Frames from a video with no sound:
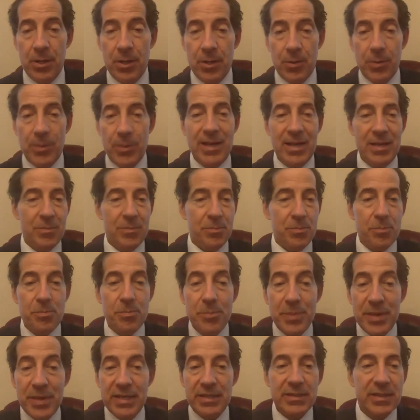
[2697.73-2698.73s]
We
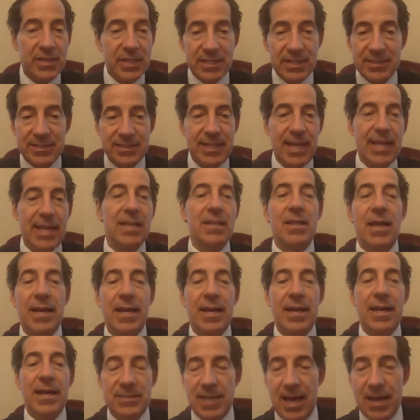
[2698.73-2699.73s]
didn't beat the
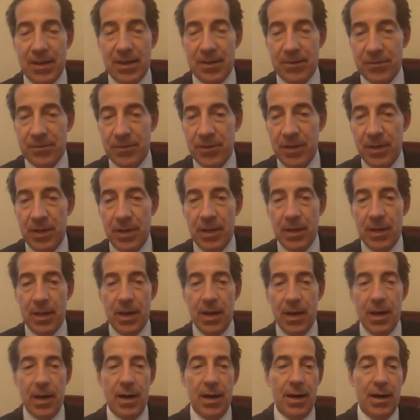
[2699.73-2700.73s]
daylights out of
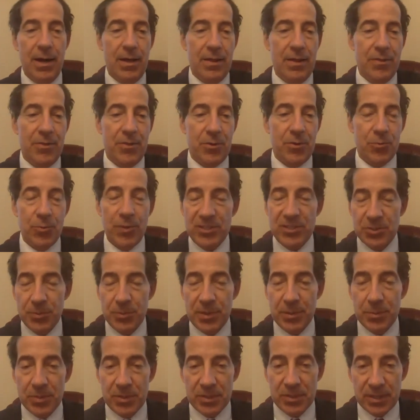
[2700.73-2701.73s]
the
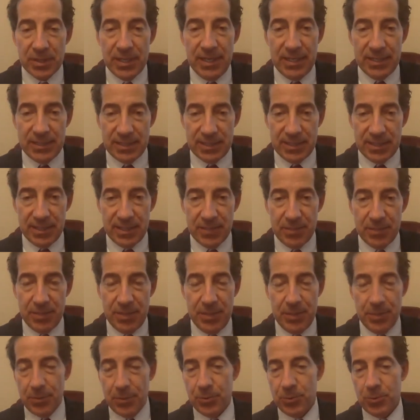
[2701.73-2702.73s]
Richmond police and the
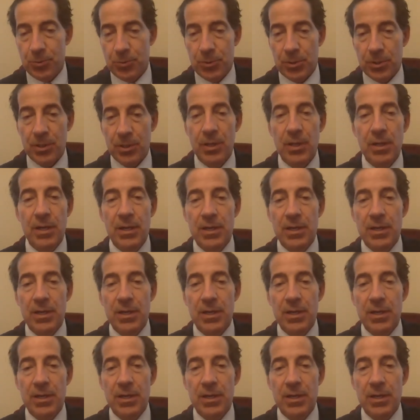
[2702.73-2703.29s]
people who were